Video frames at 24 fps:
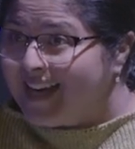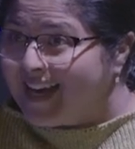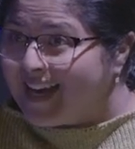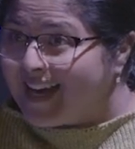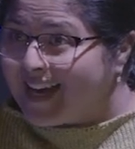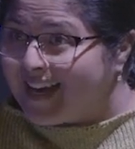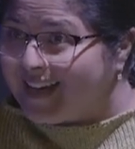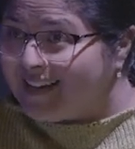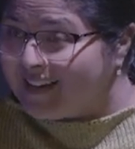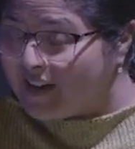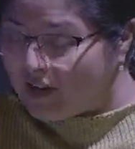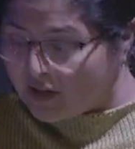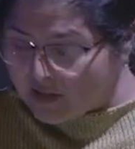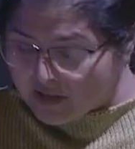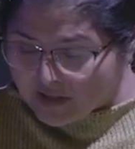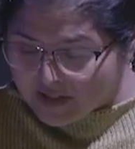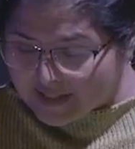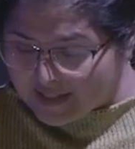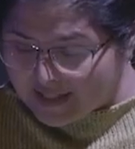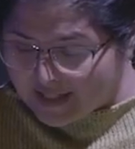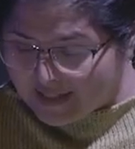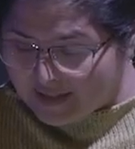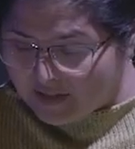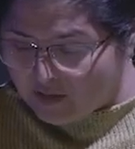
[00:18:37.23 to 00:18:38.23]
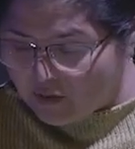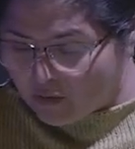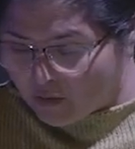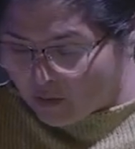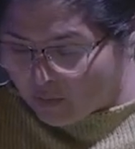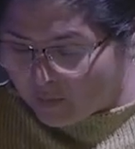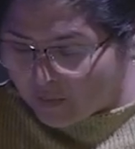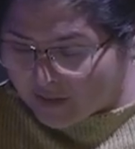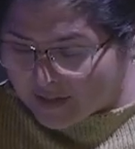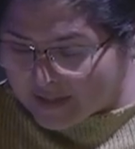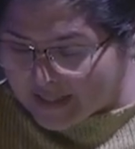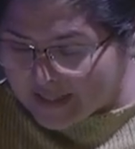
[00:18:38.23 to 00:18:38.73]
And Arjun, in your
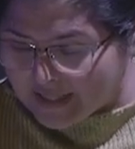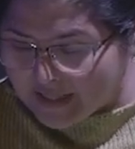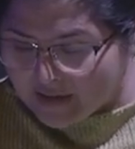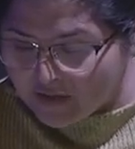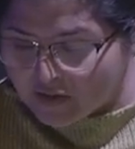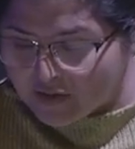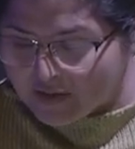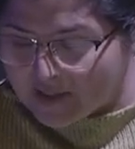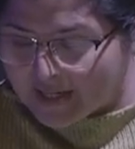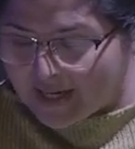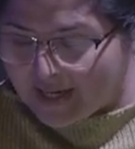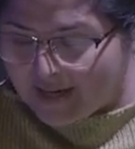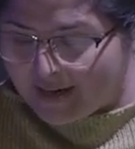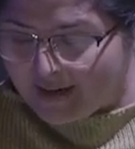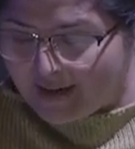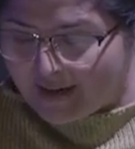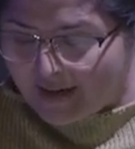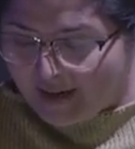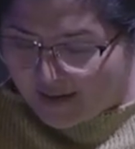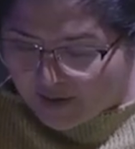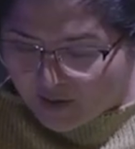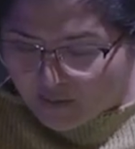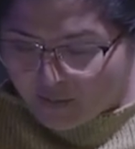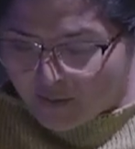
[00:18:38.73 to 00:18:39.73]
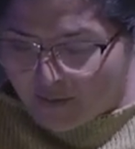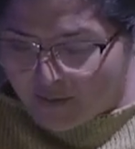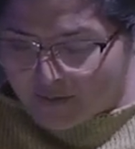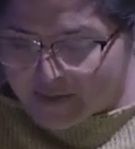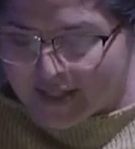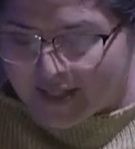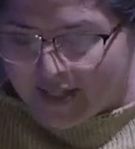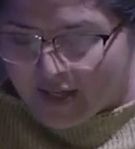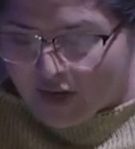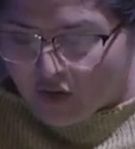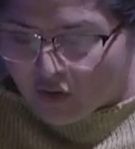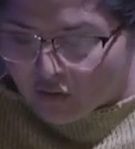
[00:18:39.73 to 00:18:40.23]
words yesterday, I quote,
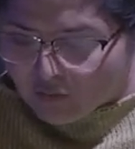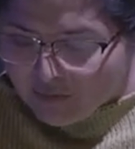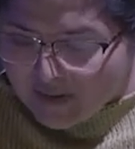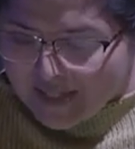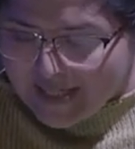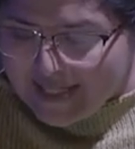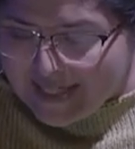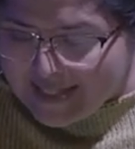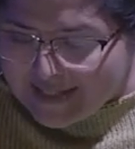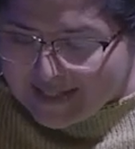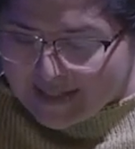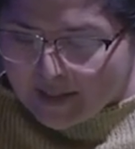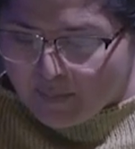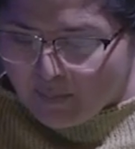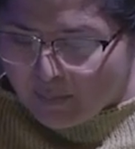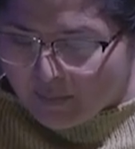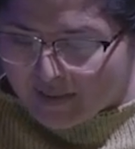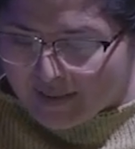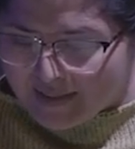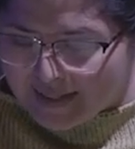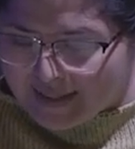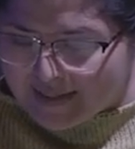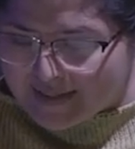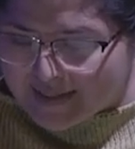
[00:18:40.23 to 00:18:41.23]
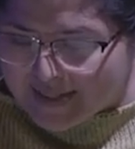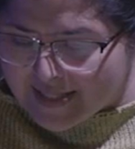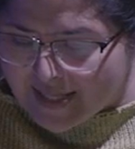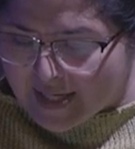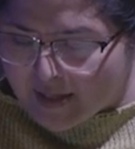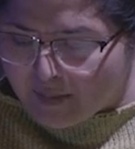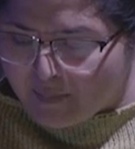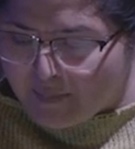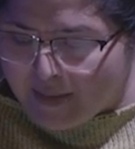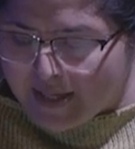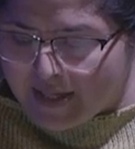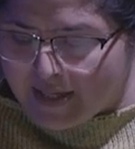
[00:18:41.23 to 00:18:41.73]
really simple things
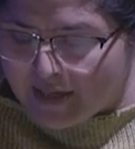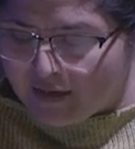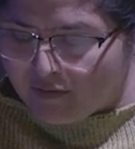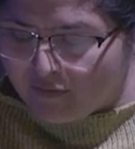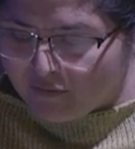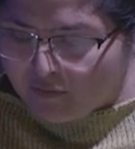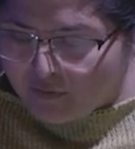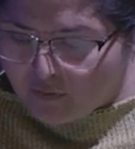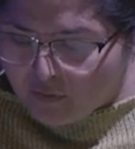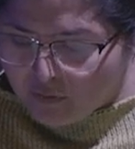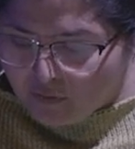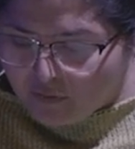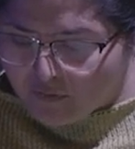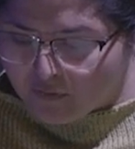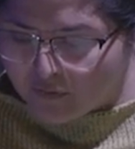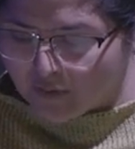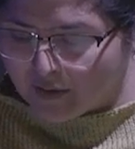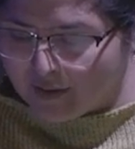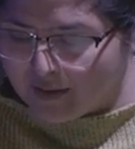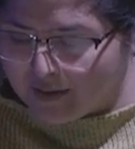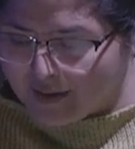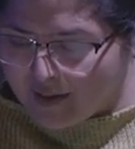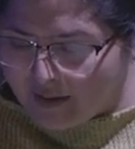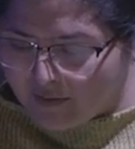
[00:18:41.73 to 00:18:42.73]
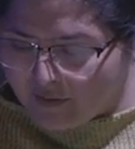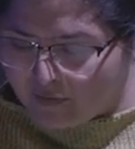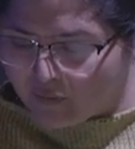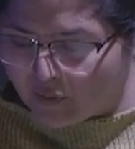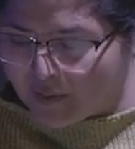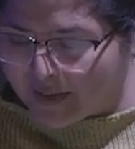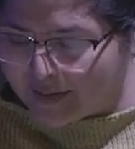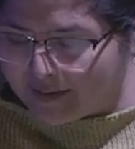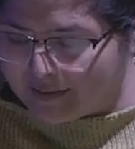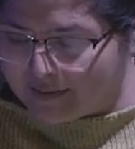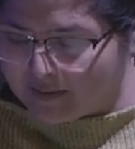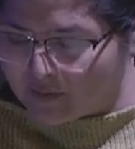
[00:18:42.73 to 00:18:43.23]
like making food for a loved
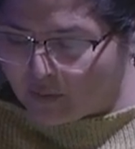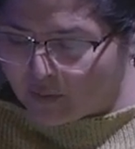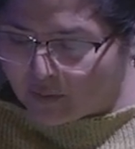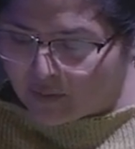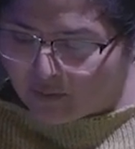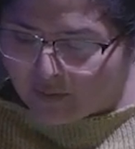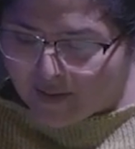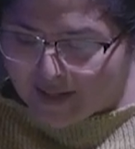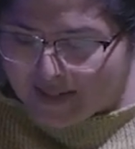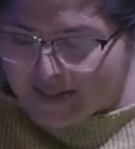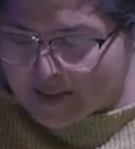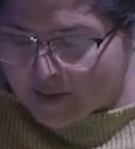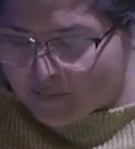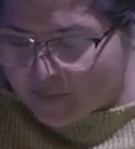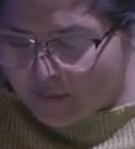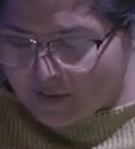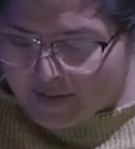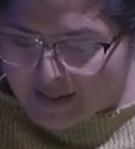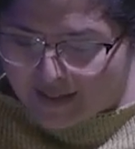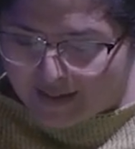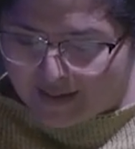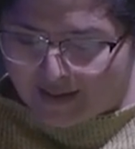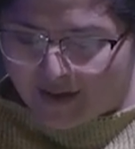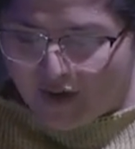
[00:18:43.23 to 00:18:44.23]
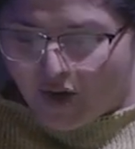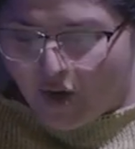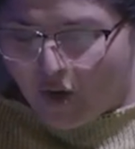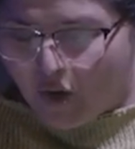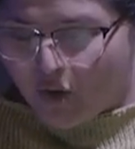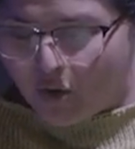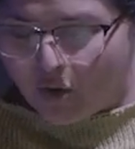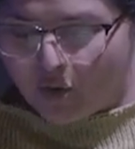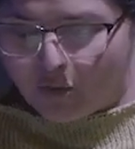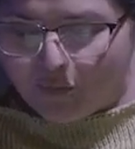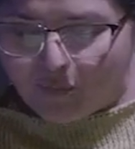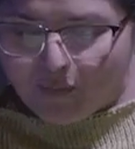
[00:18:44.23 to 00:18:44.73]
one, or rice pudding,
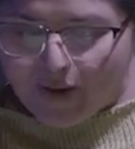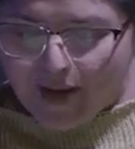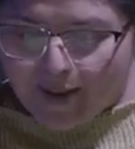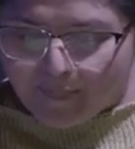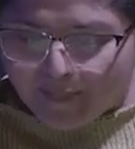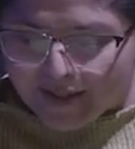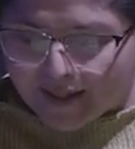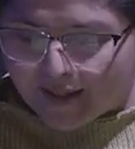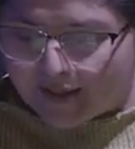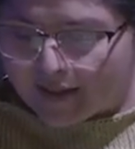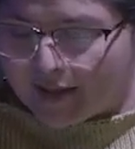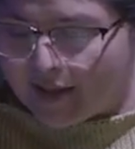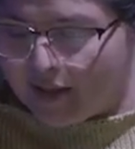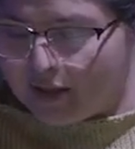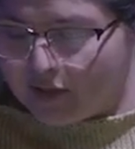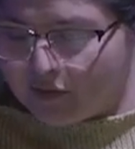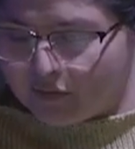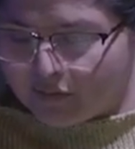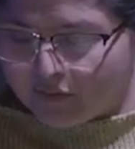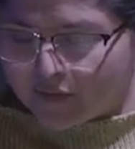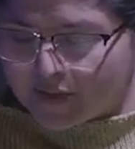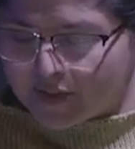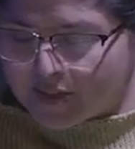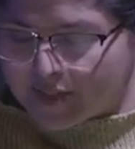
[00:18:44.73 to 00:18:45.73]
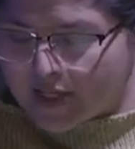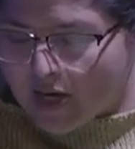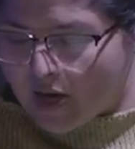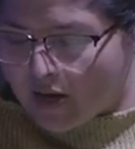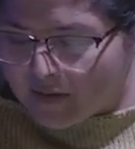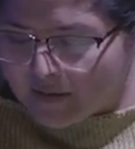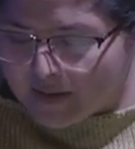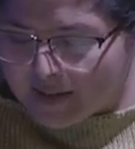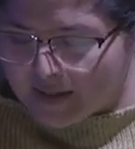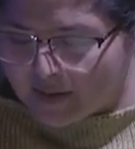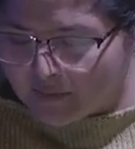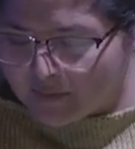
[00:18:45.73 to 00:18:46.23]
or wrapping a colorful
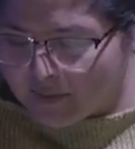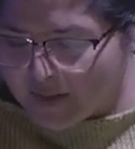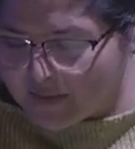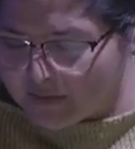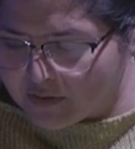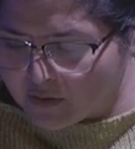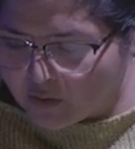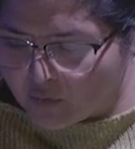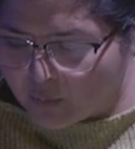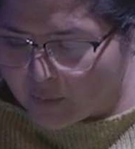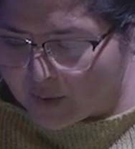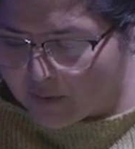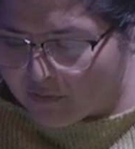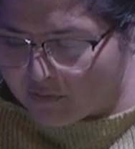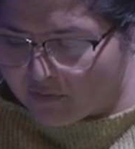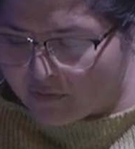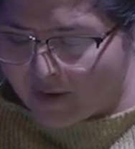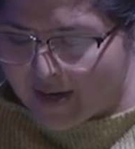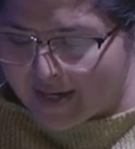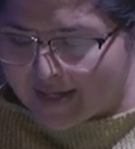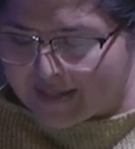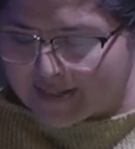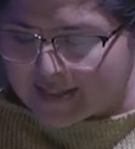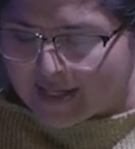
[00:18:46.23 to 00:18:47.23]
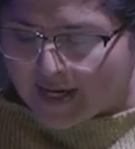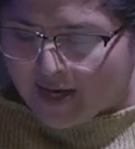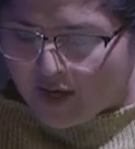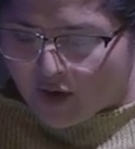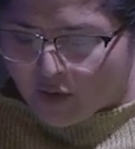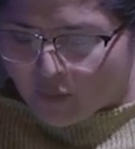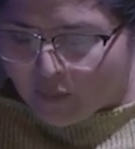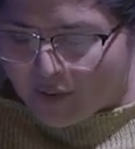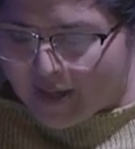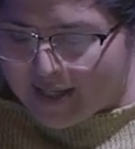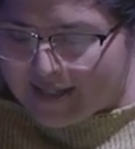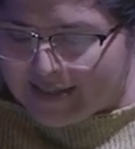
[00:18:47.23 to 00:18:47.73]
sari around a queer friend
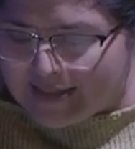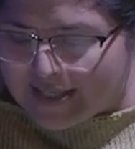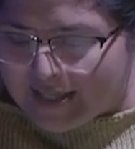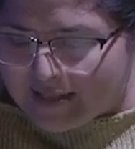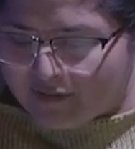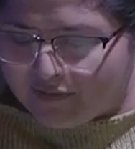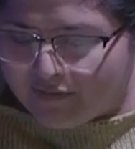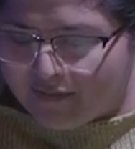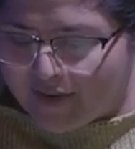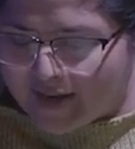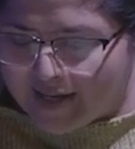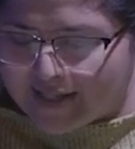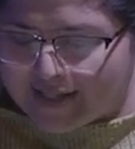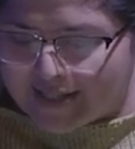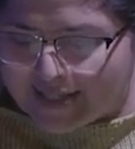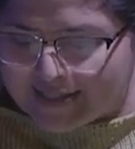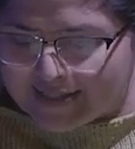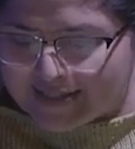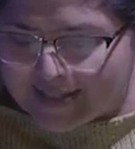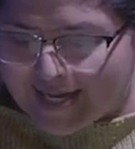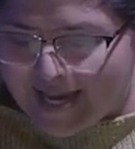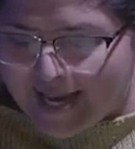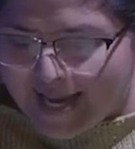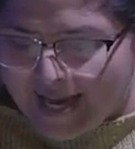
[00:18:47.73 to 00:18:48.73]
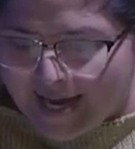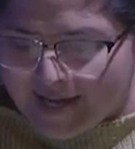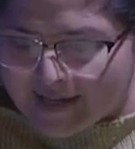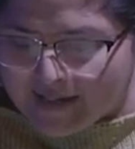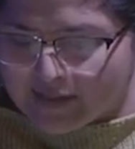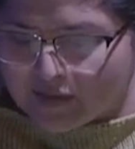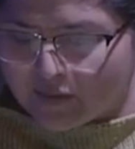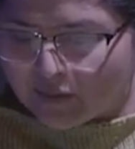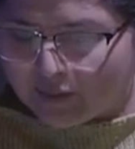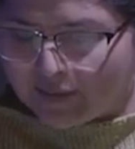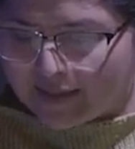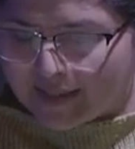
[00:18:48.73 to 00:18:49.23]
were identified as
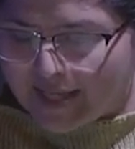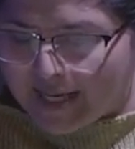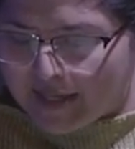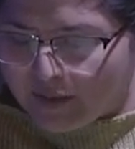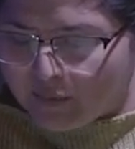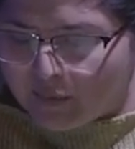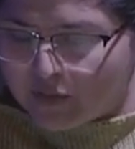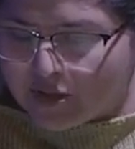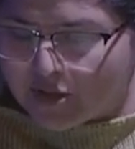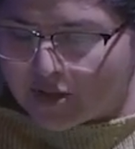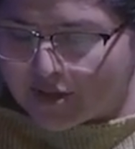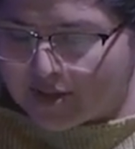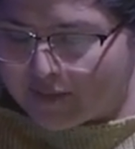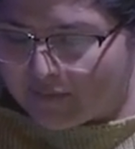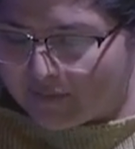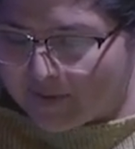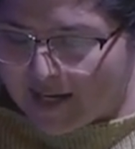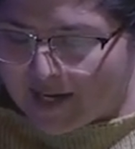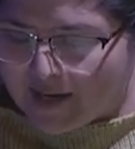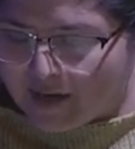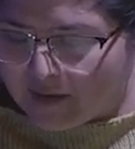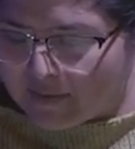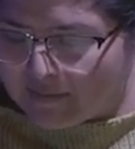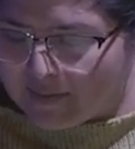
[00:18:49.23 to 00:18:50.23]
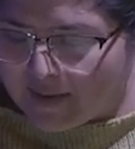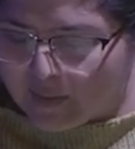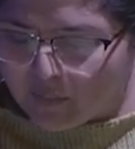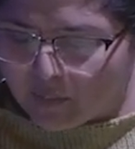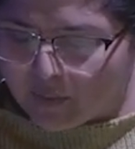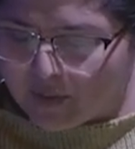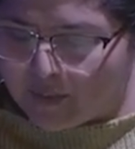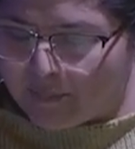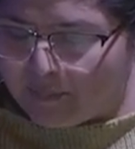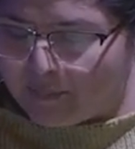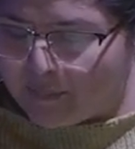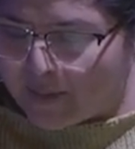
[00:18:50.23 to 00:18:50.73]
acts or languages of care that
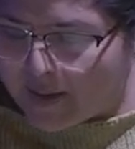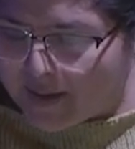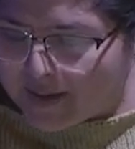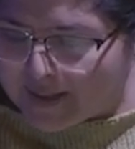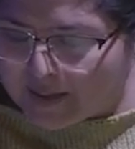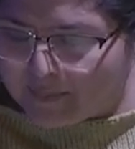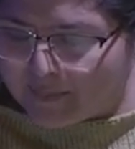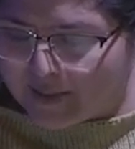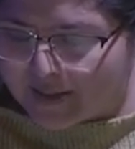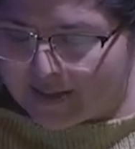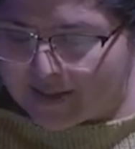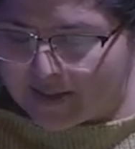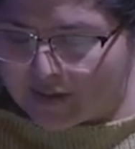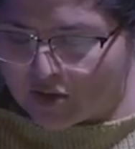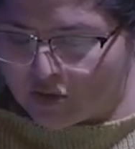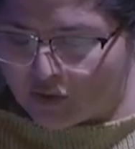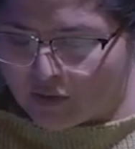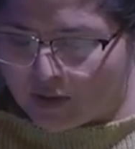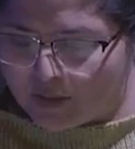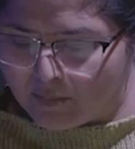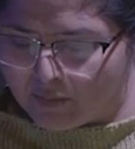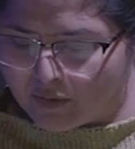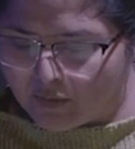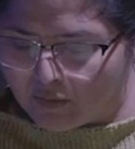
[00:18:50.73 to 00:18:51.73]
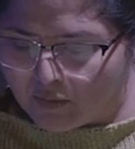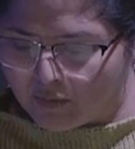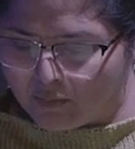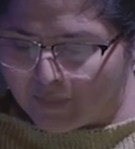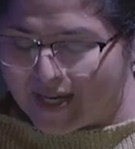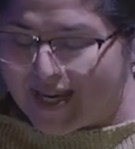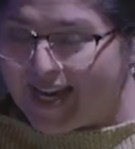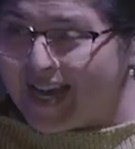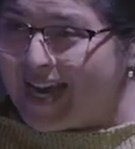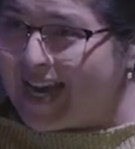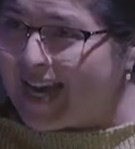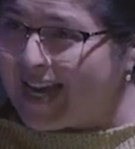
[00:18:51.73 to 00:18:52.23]
were embodied by this drama group,
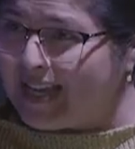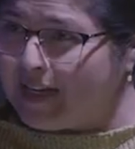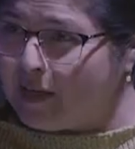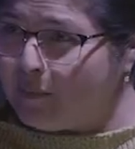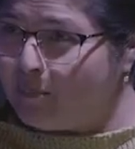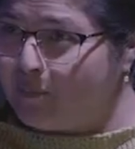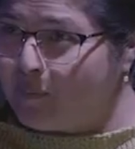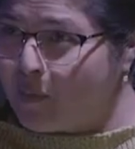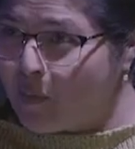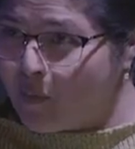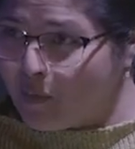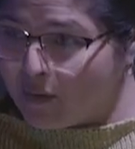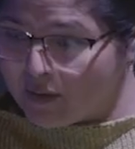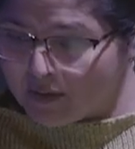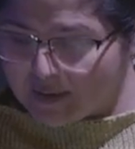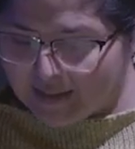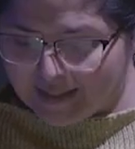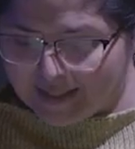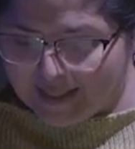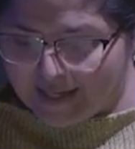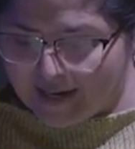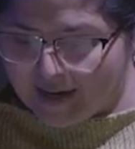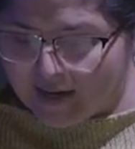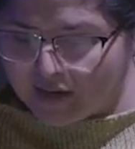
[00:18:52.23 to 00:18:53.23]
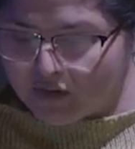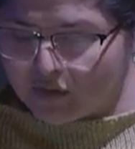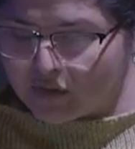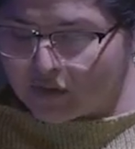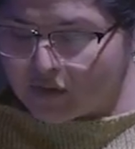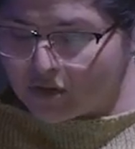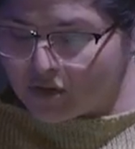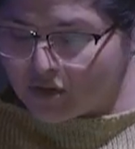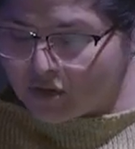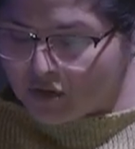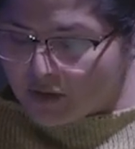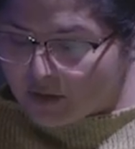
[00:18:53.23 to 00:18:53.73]
and importantly,
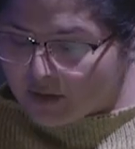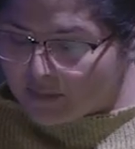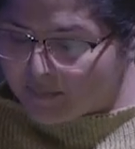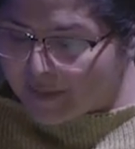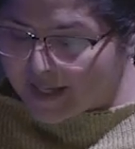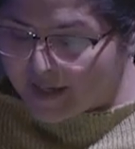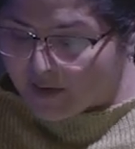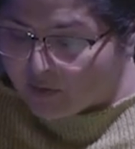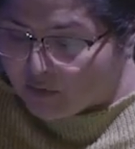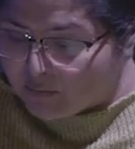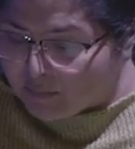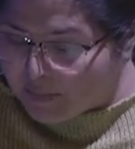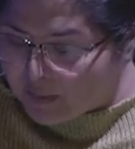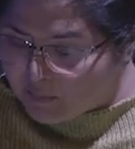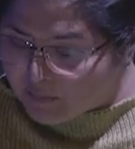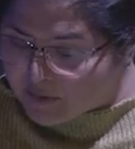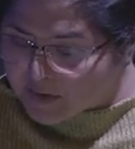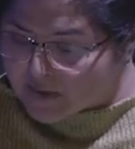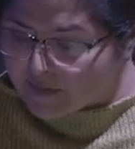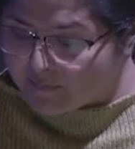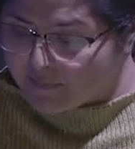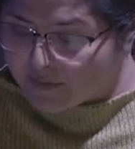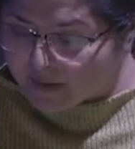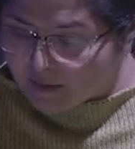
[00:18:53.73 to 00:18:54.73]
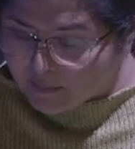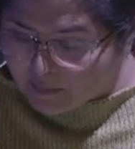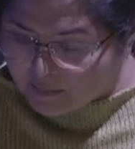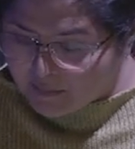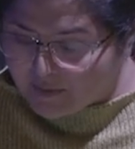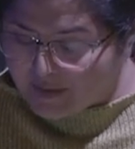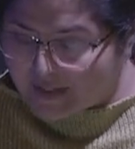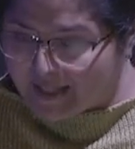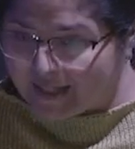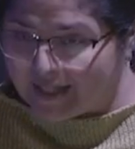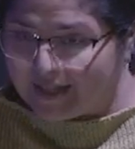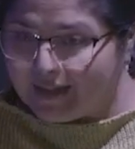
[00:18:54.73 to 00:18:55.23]
understood by other members of the
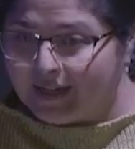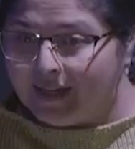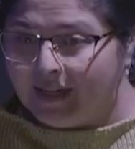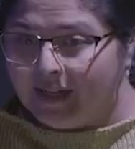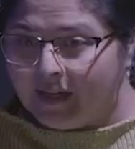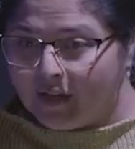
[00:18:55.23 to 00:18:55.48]
community.